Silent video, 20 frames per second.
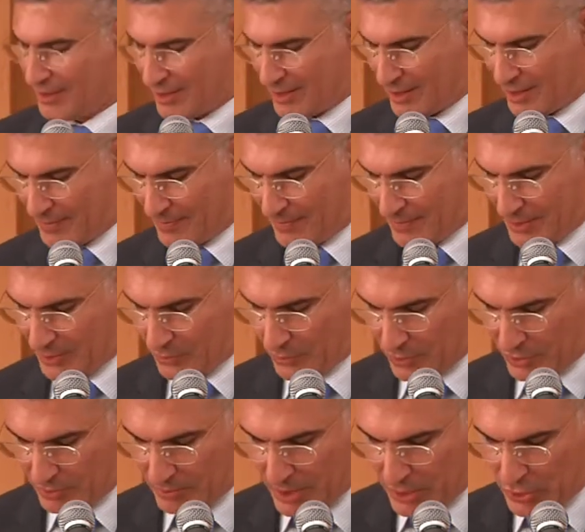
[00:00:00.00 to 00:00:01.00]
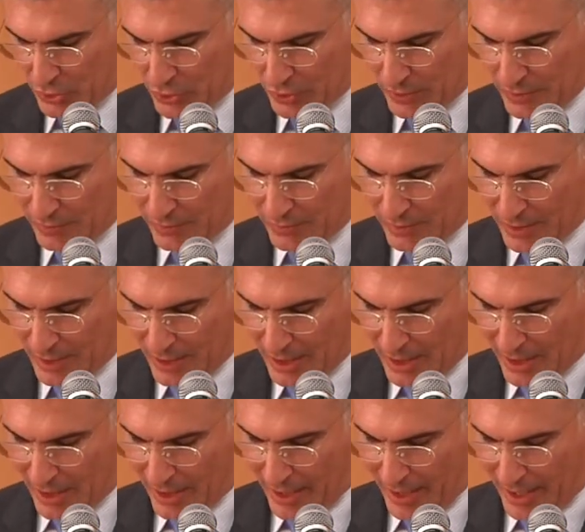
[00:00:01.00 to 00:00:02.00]
it was mentioned,
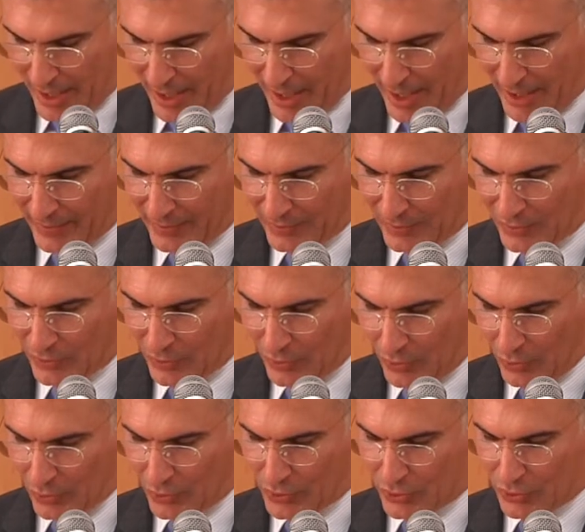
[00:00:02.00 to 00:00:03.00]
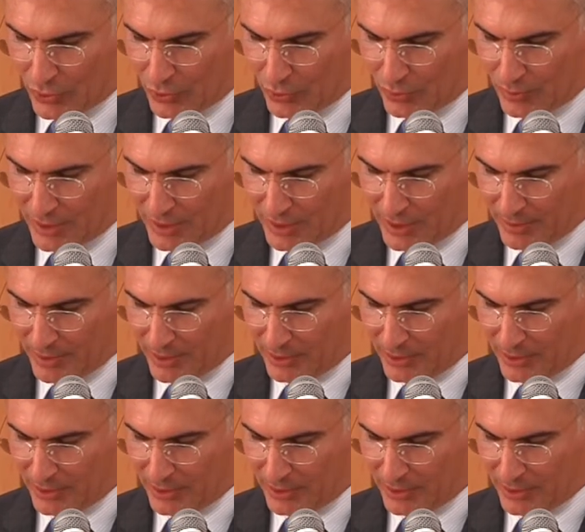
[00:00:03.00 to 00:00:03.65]
and also Mr.